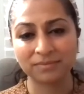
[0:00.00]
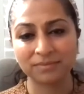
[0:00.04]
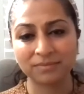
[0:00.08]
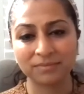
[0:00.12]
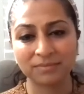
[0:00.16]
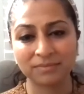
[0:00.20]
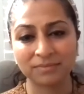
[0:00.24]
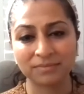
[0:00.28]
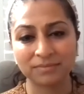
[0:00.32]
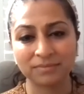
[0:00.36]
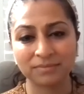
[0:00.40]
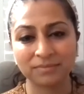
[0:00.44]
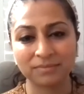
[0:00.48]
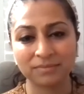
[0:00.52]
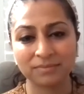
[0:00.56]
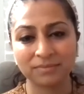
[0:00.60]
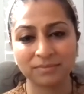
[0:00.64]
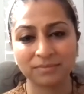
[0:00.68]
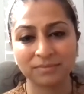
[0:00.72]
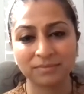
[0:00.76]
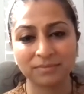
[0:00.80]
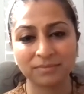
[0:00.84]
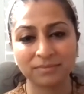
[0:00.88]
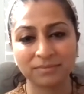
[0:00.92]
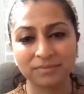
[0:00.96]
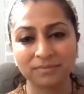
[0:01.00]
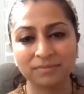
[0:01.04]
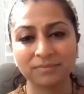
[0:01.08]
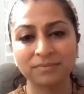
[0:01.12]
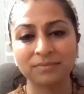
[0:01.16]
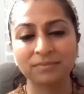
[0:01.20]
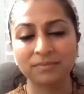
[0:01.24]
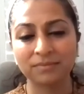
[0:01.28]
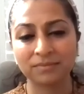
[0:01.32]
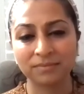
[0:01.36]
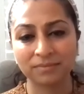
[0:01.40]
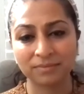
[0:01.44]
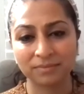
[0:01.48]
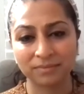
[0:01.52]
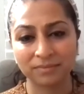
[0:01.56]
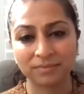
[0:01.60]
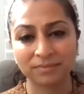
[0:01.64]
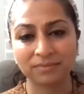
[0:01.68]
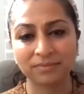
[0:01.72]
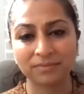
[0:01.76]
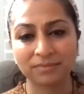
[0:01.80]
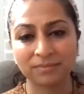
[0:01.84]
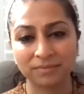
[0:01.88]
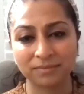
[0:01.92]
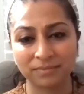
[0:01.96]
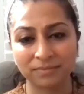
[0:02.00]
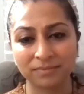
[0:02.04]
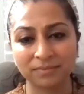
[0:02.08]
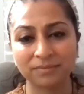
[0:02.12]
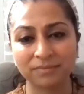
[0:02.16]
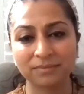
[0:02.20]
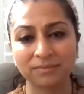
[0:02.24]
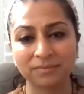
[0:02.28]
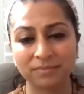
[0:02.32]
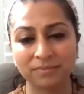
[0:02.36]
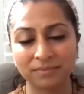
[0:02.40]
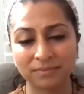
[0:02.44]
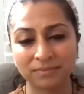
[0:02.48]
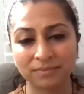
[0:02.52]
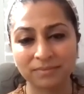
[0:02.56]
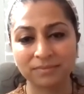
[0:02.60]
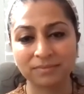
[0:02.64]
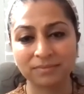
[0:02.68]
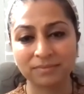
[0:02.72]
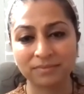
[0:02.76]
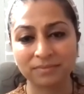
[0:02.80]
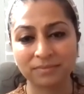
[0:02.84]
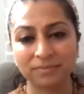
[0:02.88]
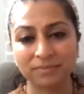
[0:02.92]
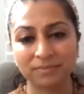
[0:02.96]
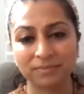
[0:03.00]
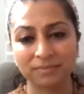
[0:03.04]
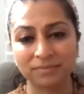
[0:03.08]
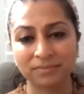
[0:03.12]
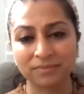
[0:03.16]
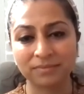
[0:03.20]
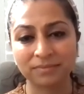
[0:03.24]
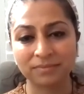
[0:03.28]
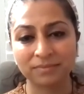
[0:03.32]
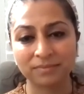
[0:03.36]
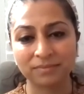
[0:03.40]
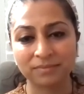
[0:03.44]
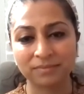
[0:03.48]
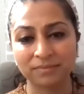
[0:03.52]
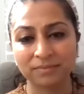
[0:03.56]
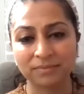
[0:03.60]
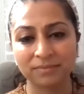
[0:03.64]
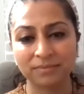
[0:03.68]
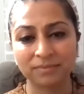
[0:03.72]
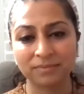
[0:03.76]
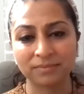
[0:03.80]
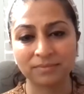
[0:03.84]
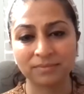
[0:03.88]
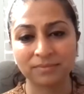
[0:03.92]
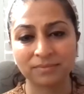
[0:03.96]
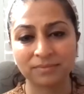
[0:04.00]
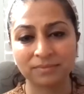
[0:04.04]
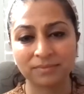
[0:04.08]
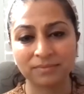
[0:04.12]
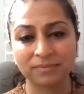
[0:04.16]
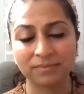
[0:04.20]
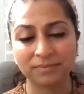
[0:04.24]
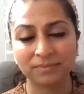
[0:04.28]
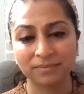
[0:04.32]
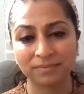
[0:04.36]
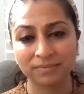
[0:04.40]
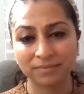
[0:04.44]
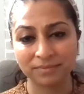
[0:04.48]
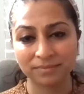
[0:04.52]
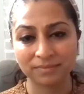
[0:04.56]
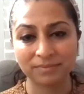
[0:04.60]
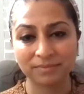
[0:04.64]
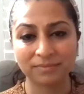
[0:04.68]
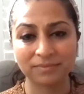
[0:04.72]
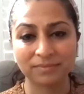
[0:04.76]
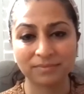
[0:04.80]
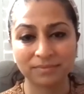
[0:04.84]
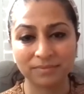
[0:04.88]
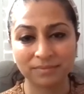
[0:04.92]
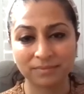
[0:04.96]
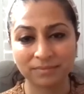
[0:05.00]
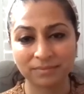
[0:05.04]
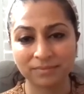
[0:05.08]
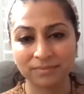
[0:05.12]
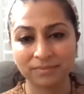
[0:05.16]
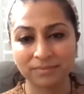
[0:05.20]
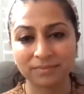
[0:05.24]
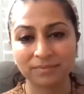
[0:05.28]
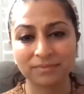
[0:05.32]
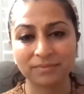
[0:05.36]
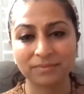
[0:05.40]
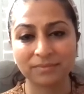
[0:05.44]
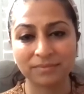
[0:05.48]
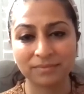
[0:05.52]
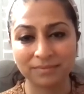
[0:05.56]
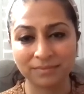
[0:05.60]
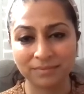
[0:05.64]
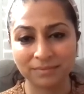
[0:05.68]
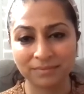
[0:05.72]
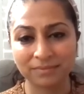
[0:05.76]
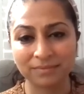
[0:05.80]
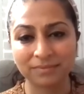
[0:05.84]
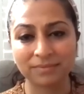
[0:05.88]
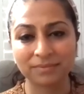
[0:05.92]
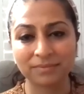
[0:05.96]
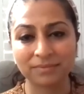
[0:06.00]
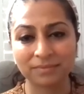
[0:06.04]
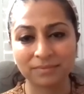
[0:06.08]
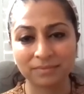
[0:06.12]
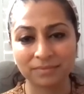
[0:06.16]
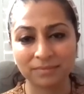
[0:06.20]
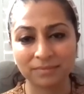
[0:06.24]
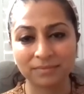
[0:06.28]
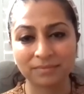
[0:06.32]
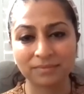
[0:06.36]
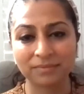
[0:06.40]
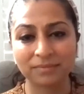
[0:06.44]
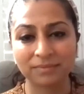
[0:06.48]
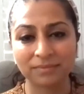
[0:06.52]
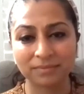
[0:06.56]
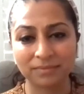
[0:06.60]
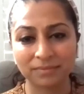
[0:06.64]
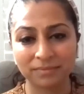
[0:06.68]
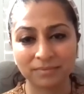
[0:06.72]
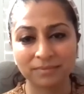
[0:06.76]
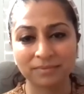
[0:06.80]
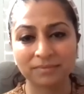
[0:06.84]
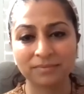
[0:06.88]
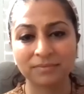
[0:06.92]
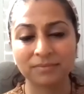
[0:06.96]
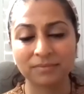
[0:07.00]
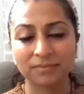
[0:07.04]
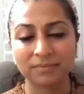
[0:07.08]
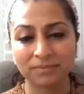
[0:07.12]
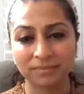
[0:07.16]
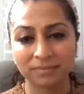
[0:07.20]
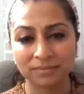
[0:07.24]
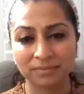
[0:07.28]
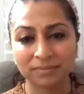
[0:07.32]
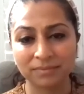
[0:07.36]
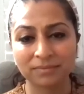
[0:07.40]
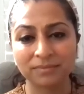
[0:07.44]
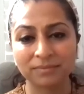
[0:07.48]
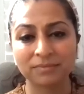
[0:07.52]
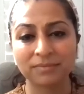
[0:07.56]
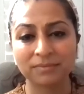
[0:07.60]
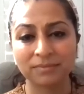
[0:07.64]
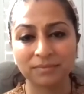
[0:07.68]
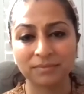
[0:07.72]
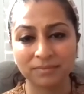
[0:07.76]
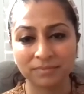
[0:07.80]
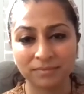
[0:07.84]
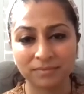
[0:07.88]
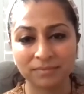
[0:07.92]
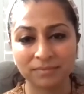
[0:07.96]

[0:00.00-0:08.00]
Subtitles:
[no speech]